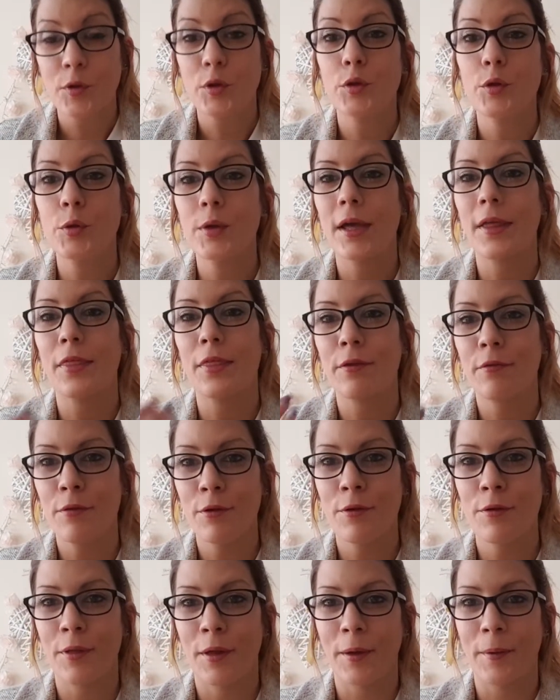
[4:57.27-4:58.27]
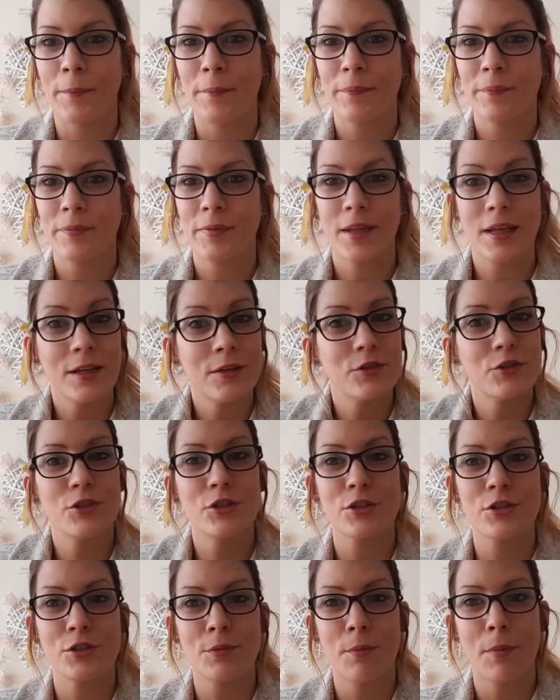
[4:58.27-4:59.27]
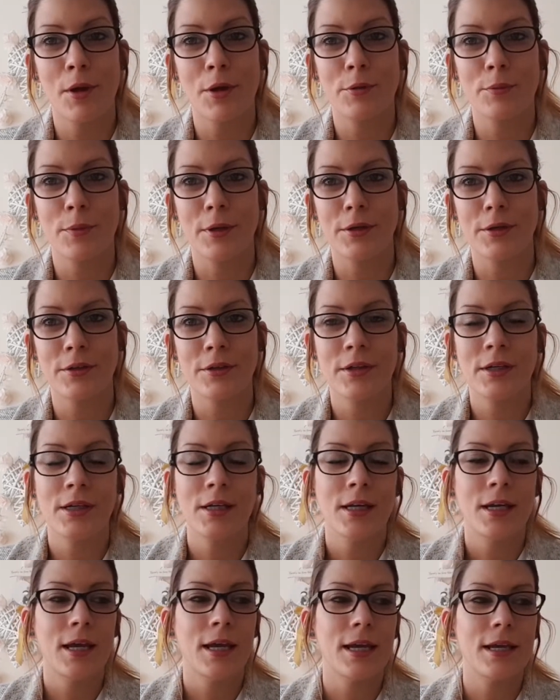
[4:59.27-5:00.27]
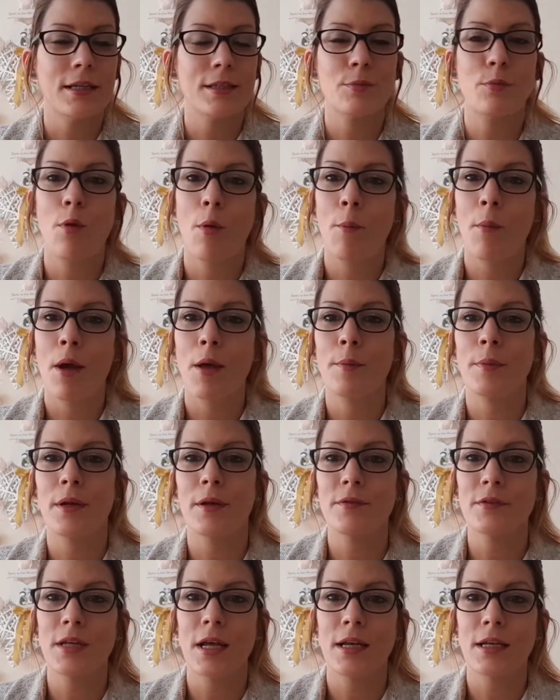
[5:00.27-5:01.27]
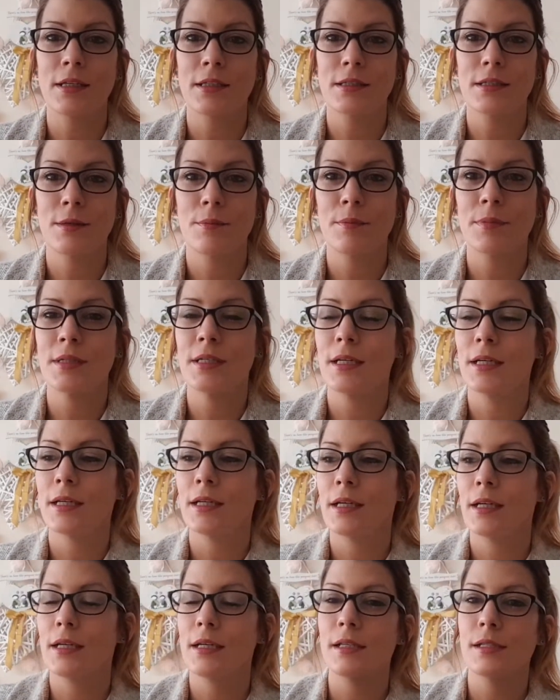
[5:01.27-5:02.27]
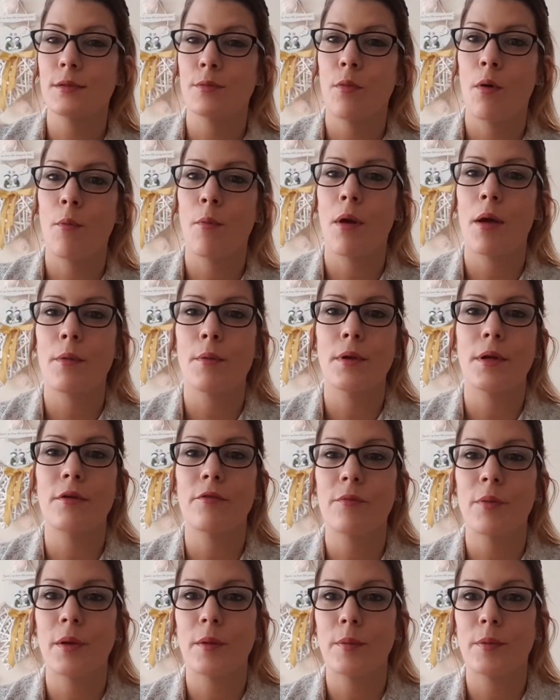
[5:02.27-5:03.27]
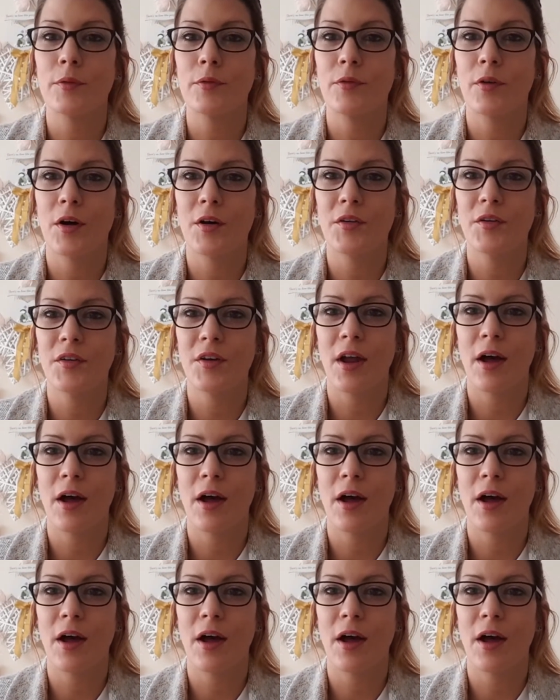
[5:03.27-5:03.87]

you get through that. It's just a moment. It's one moment of telling somebody, it's one moment of people finding